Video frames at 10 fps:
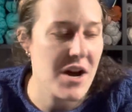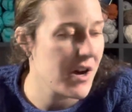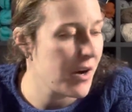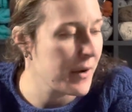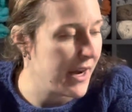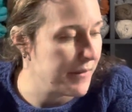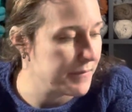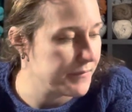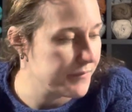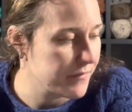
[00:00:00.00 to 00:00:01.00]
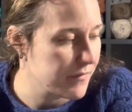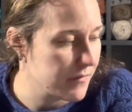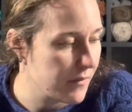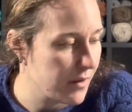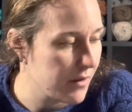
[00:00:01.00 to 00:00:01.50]
Okay.
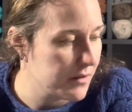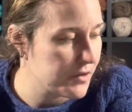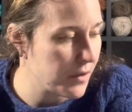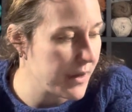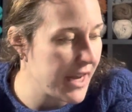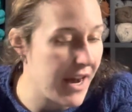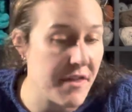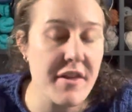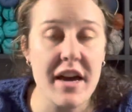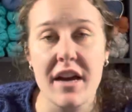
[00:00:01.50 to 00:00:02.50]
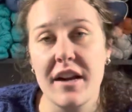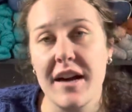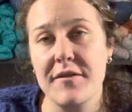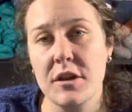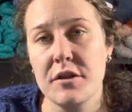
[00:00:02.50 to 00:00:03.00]
So yeah, and then
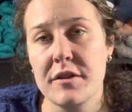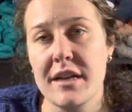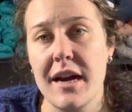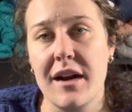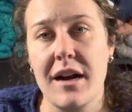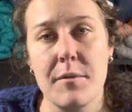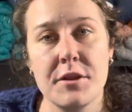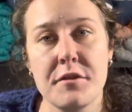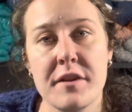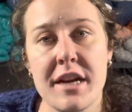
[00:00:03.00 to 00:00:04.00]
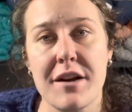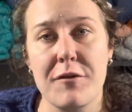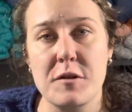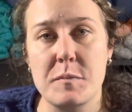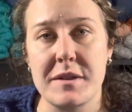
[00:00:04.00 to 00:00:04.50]
after I do the neck, I want to do the neck
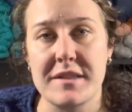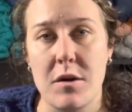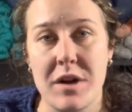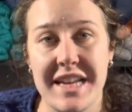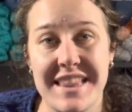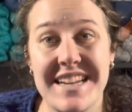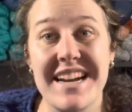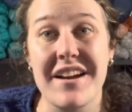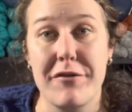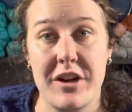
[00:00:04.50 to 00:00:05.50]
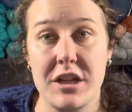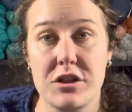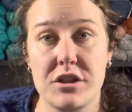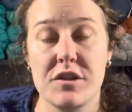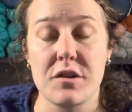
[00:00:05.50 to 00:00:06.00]
first because I want to get the neck
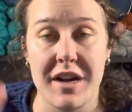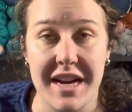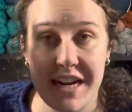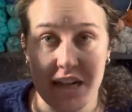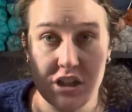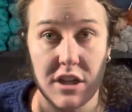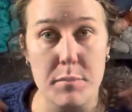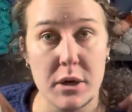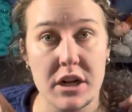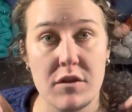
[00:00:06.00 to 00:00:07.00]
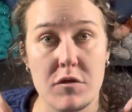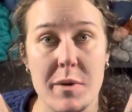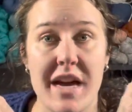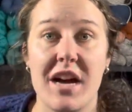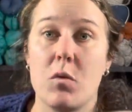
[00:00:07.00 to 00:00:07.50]
finished so that I can actually put it over my
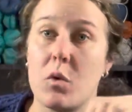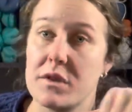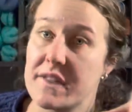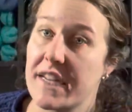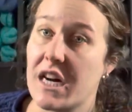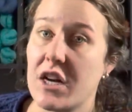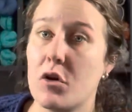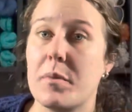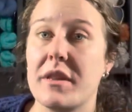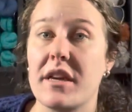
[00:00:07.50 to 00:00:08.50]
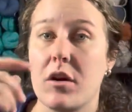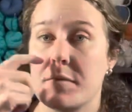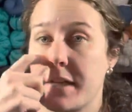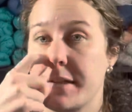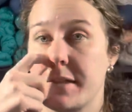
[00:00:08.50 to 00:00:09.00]
head once I cut open the arm
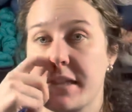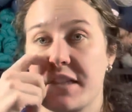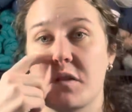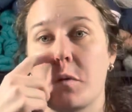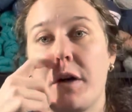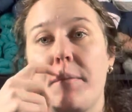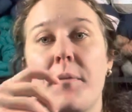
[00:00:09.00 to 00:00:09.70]
size steeks as well.